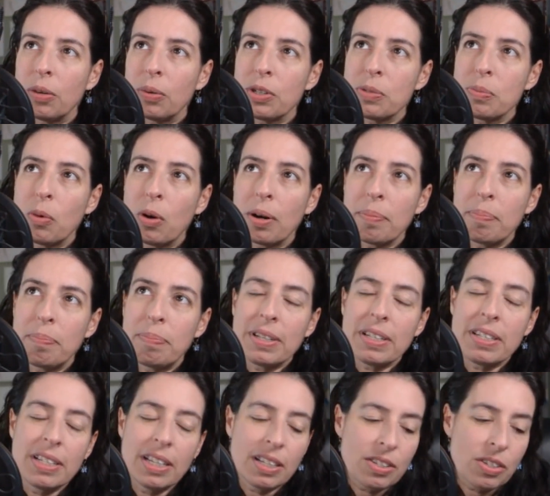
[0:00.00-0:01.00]
more
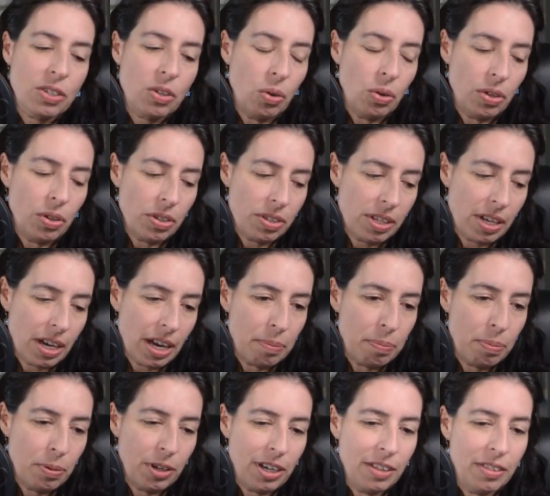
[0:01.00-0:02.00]
business goals that I
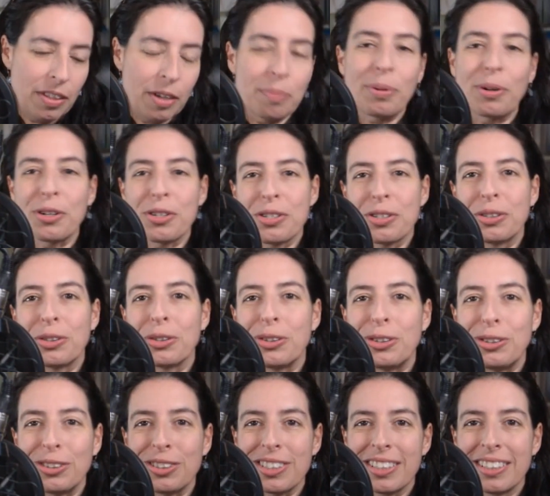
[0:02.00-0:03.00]
put in than personal
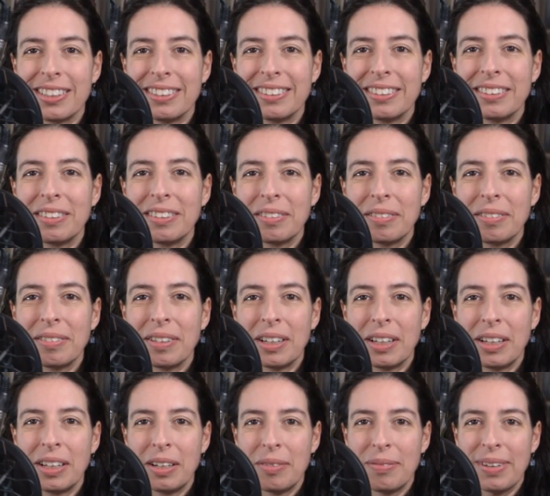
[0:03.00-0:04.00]
goals
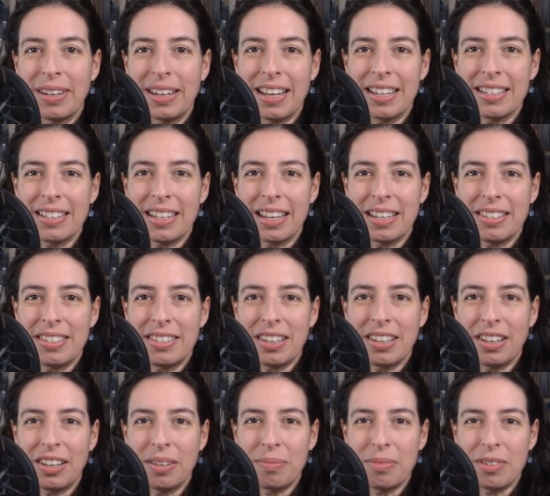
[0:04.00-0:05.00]
because I
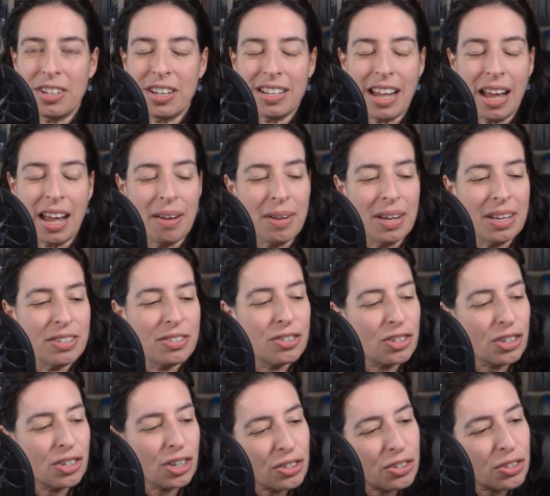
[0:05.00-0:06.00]
still am it's
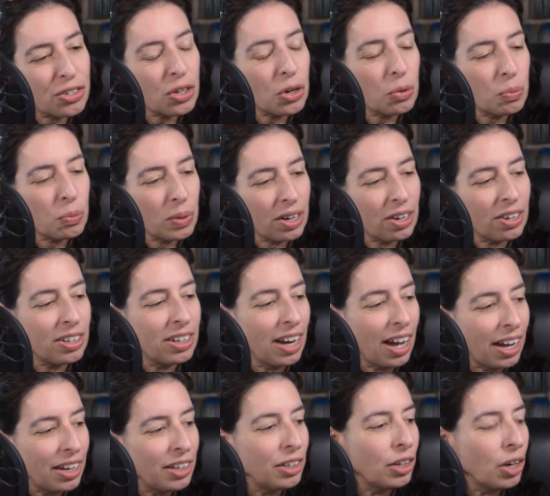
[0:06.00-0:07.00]
just so weird
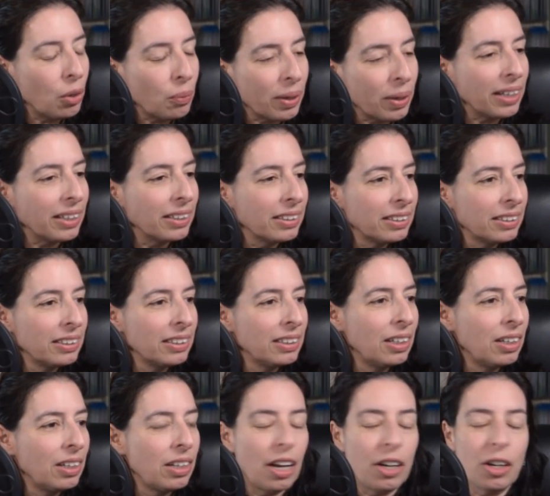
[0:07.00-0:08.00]
not knowing
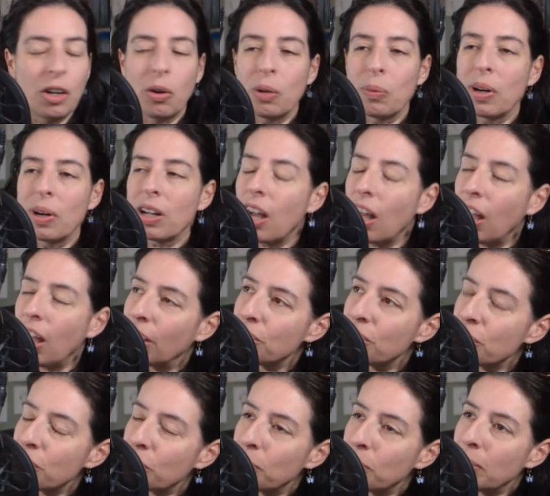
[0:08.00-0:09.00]
what college
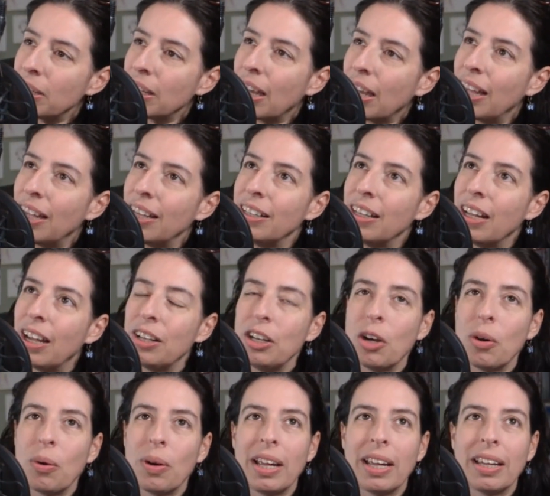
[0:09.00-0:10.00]
she'll be at, not
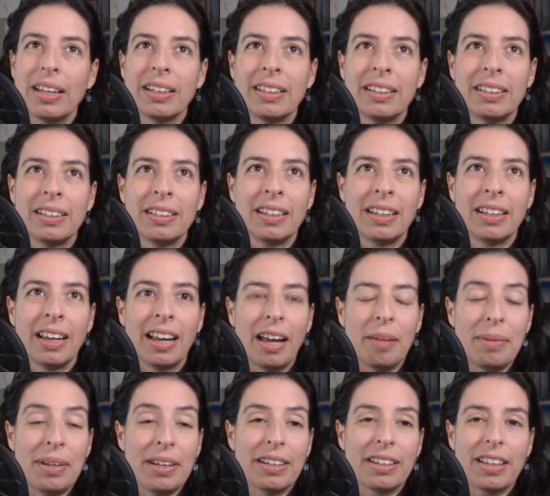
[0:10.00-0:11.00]
knowing, I
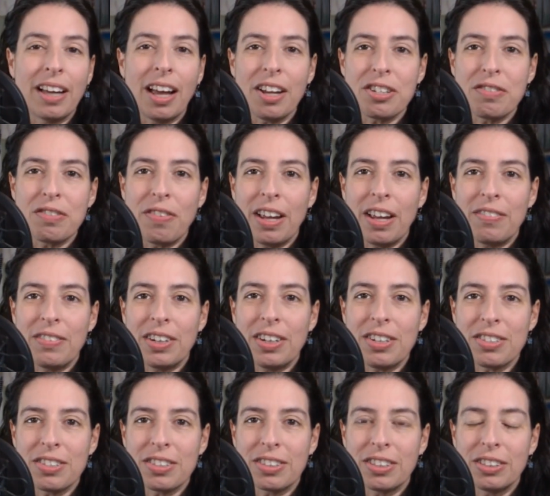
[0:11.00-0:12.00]
mean, gosh, 5
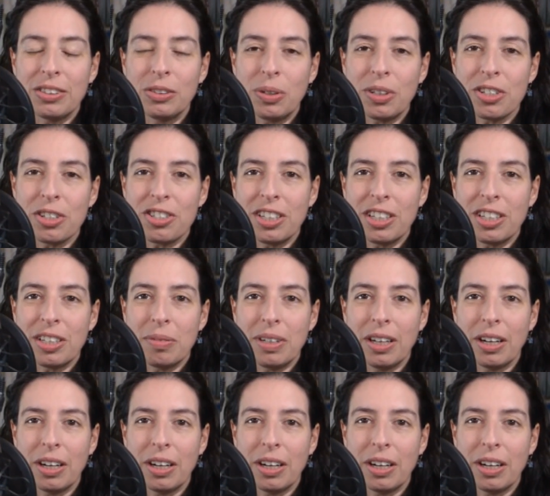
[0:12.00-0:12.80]
years, good Lord, she could,